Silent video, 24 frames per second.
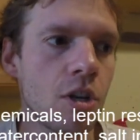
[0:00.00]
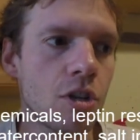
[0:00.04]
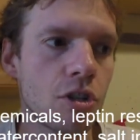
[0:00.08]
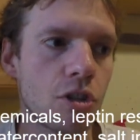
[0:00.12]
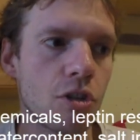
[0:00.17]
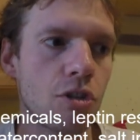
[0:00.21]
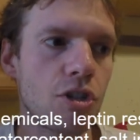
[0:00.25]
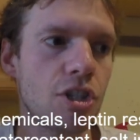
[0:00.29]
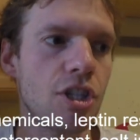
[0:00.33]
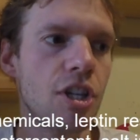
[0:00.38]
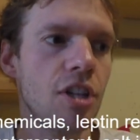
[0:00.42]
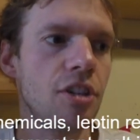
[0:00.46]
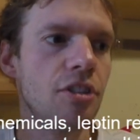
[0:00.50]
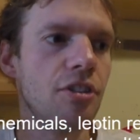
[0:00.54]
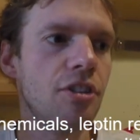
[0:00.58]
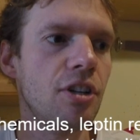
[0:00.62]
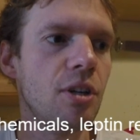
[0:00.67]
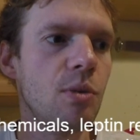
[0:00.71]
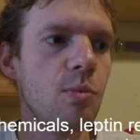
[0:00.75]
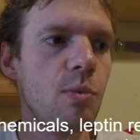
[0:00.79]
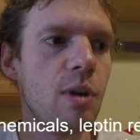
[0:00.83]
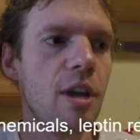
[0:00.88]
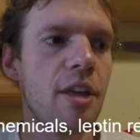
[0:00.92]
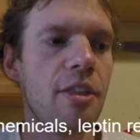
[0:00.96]
So
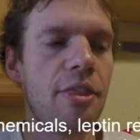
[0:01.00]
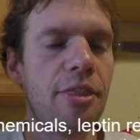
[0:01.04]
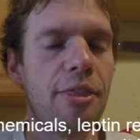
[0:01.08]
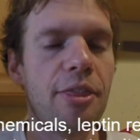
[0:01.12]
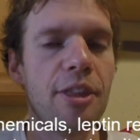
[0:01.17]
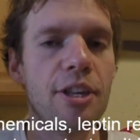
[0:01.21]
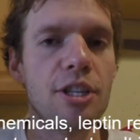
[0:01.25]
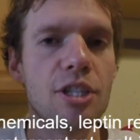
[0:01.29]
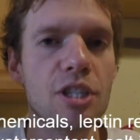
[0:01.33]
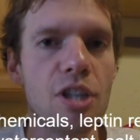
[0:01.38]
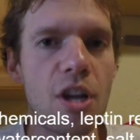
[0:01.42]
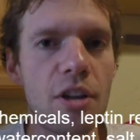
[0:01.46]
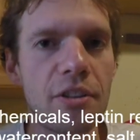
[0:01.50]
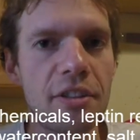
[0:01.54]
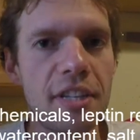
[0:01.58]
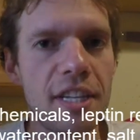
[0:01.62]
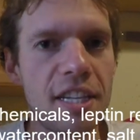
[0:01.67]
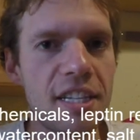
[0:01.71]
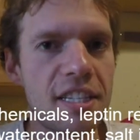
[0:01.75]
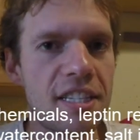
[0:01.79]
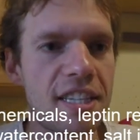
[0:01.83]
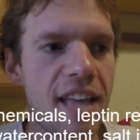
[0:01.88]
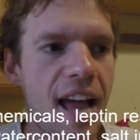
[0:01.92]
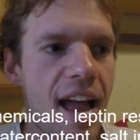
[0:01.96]
children with the
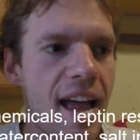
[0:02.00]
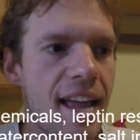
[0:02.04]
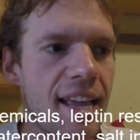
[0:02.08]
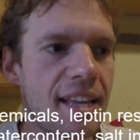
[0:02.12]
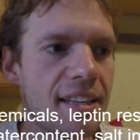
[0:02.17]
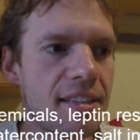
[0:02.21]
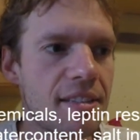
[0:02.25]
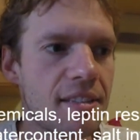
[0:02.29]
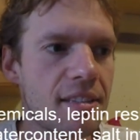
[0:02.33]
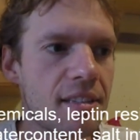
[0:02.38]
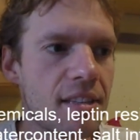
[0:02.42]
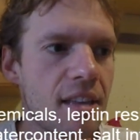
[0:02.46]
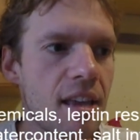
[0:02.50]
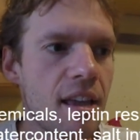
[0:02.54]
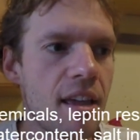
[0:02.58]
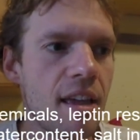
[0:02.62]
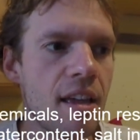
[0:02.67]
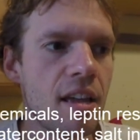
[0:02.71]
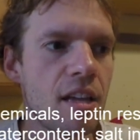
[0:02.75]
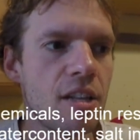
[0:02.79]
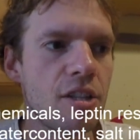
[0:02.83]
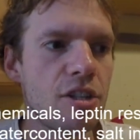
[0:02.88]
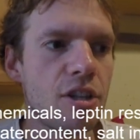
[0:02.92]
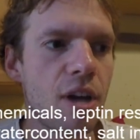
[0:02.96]
saltiest diets
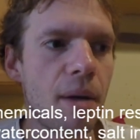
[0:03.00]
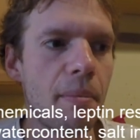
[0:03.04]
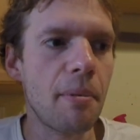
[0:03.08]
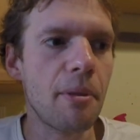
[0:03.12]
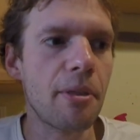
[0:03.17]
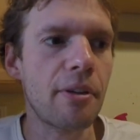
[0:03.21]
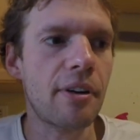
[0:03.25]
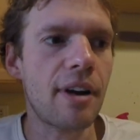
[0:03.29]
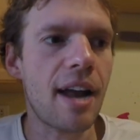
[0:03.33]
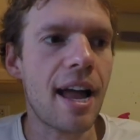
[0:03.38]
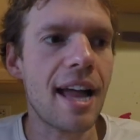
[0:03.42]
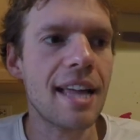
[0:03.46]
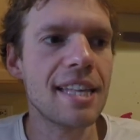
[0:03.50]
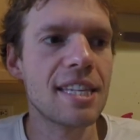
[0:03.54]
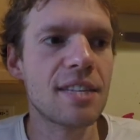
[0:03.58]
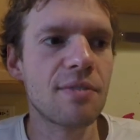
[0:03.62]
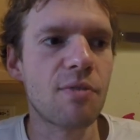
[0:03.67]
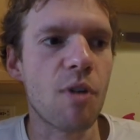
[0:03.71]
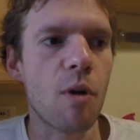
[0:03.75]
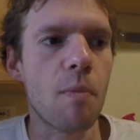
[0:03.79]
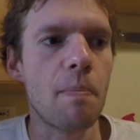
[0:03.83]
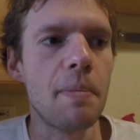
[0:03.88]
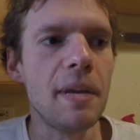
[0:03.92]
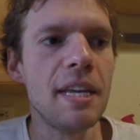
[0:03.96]
double their odds
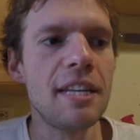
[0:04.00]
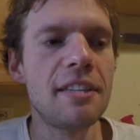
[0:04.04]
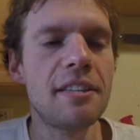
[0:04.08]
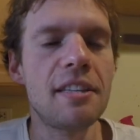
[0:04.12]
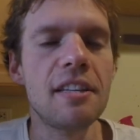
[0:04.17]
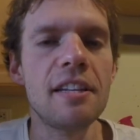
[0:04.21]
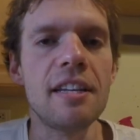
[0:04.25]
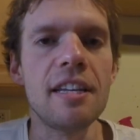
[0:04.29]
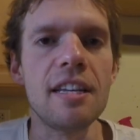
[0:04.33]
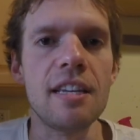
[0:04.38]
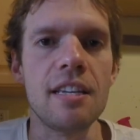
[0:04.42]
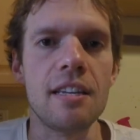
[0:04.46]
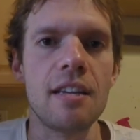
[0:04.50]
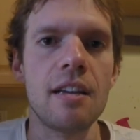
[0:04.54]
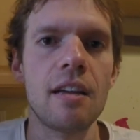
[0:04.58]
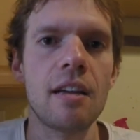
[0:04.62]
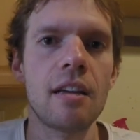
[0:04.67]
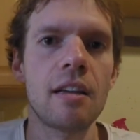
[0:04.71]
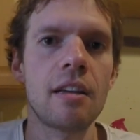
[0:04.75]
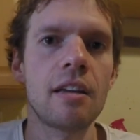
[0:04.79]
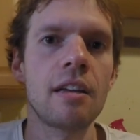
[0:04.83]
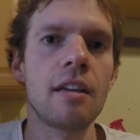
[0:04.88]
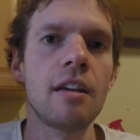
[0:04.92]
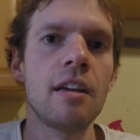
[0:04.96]
of obesity.
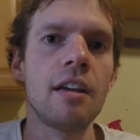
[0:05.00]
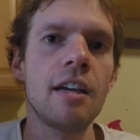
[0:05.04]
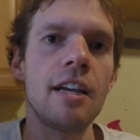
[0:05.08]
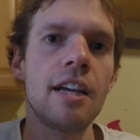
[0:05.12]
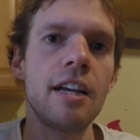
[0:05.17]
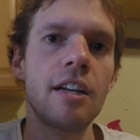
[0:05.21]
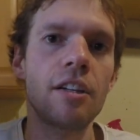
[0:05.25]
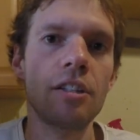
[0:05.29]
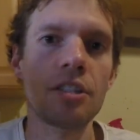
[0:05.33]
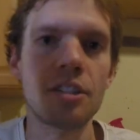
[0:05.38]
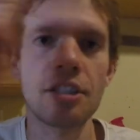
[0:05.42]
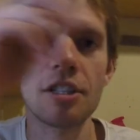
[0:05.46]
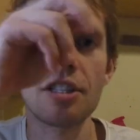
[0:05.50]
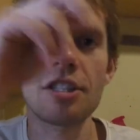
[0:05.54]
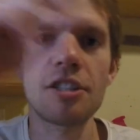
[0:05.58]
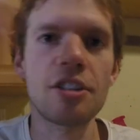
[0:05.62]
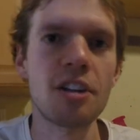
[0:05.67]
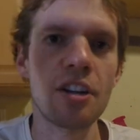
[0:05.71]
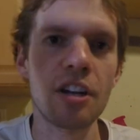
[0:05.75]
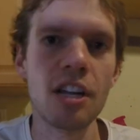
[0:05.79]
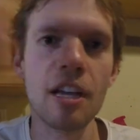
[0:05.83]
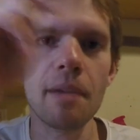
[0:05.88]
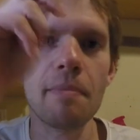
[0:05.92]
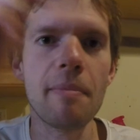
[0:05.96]
Here's the
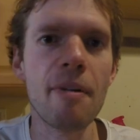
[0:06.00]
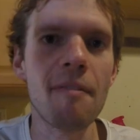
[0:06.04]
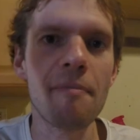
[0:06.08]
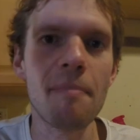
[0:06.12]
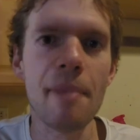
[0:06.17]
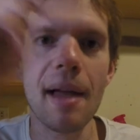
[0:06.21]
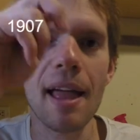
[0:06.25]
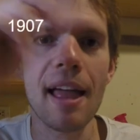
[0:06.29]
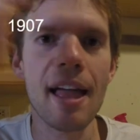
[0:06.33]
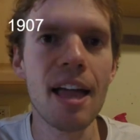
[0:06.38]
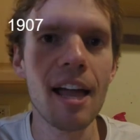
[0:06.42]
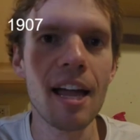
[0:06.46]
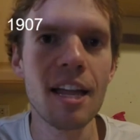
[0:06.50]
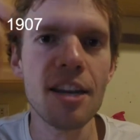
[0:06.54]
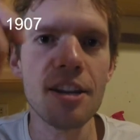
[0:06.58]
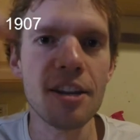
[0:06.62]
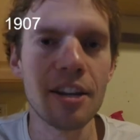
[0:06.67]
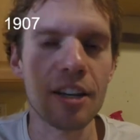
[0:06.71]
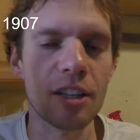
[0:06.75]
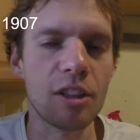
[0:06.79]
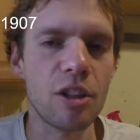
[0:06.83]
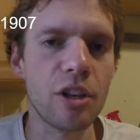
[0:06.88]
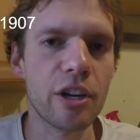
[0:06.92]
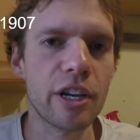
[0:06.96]
study above my head.
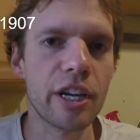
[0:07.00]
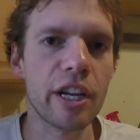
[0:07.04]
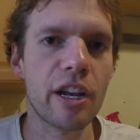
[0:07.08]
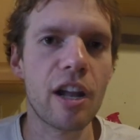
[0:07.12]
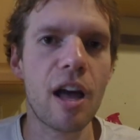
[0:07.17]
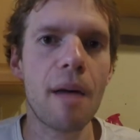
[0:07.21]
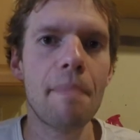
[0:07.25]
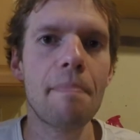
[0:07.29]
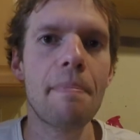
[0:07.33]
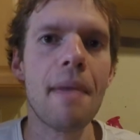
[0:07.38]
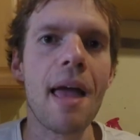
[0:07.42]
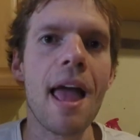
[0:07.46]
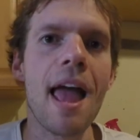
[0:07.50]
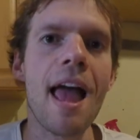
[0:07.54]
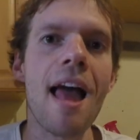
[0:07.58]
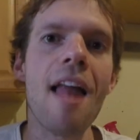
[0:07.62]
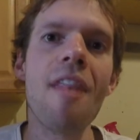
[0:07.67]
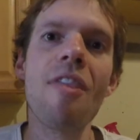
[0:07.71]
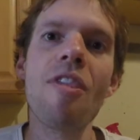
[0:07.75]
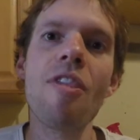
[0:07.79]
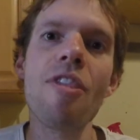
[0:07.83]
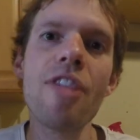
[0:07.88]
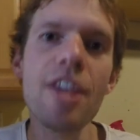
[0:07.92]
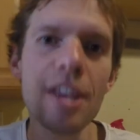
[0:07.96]
You can look it up
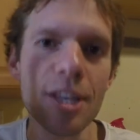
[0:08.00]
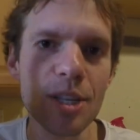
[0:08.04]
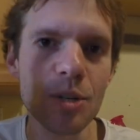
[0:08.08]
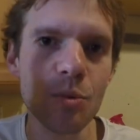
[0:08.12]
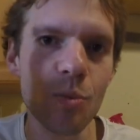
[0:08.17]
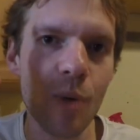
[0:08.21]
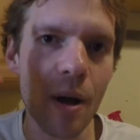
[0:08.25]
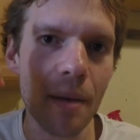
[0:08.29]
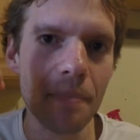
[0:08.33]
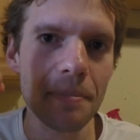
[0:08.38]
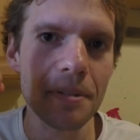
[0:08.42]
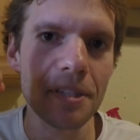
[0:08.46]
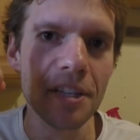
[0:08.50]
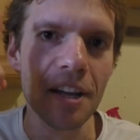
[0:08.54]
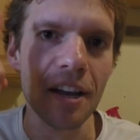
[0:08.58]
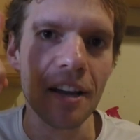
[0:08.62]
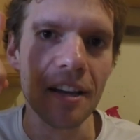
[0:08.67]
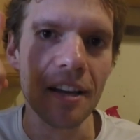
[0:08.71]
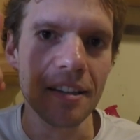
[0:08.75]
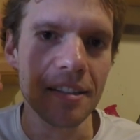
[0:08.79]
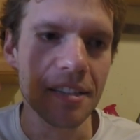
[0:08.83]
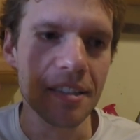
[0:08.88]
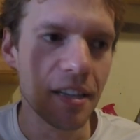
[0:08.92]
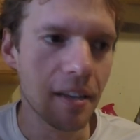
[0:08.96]
at this
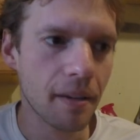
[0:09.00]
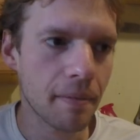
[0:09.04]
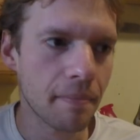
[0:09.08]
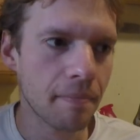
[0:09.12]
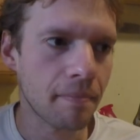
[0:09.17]
website.